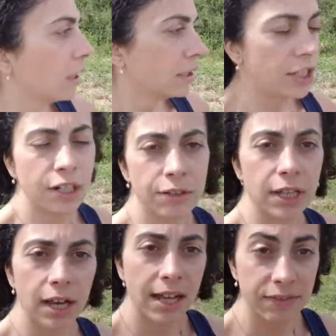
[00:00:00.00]
you know,
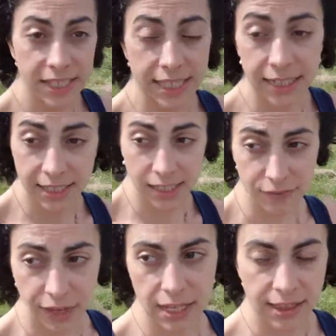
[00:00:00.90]
that kind of
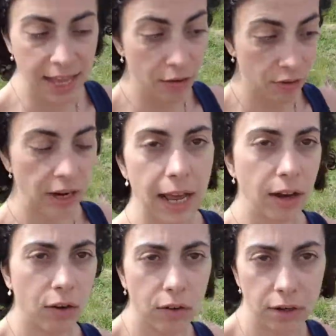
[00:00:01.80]
satisfied that, or
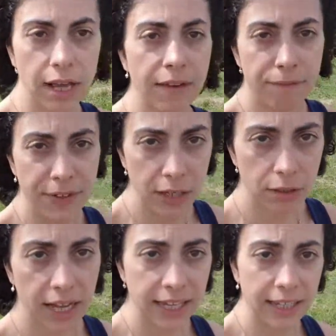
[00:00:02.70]
that I felt
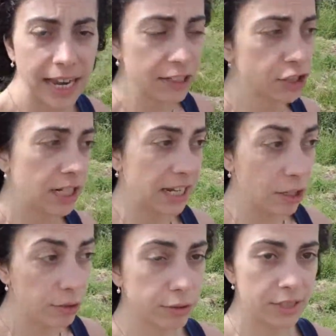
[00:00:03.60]
I could actually
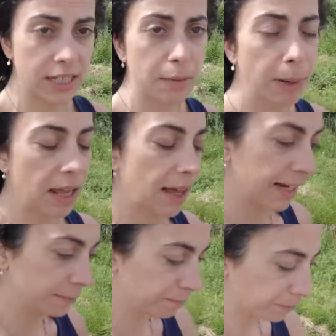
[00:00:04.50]
use and
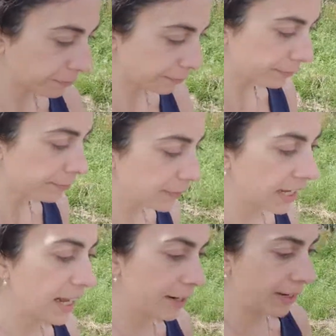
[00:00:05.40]
apply.
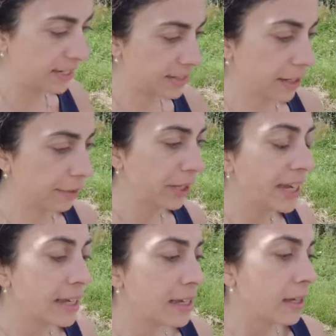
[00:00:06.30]
Anyway, so
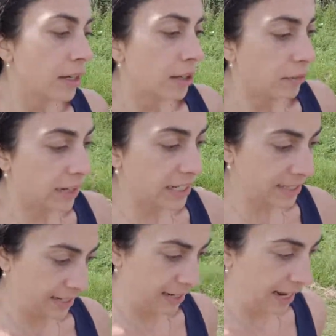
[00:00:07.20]

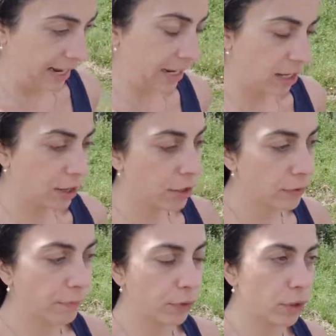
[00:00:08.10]
recently,
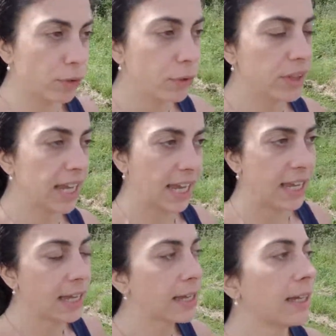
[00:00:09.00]
through
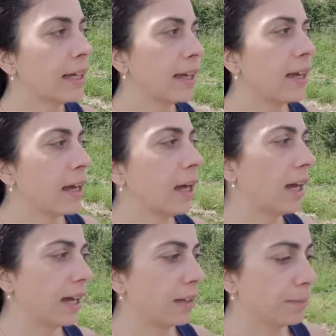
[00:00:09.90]
the
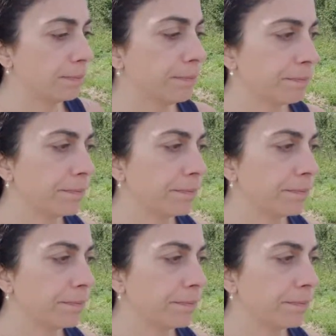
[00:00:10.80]
kind